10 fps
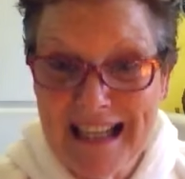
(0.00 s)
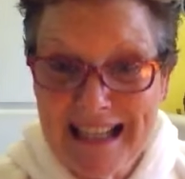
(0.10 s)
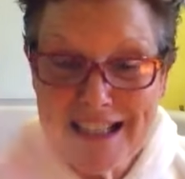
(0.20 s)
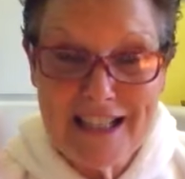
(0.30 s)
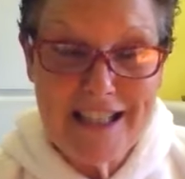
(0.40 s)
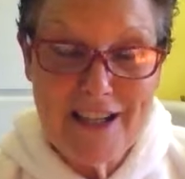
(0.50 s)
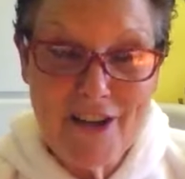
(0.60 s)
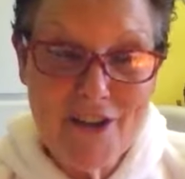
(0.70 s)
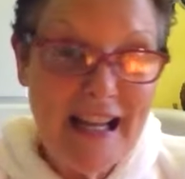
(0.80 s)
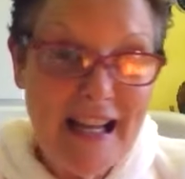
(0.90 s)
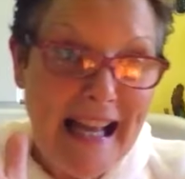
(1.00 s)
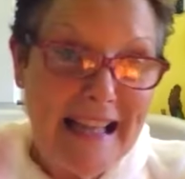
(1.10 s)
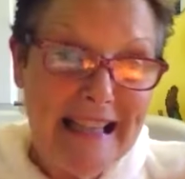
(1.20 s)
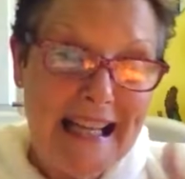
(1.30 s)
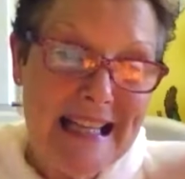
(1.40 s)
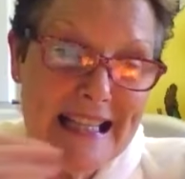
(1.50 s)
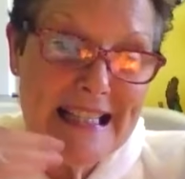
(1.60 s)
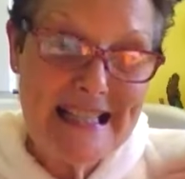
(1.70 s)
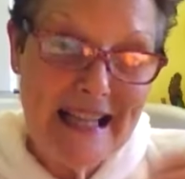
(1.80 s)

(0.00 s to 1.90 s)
You know, and that is,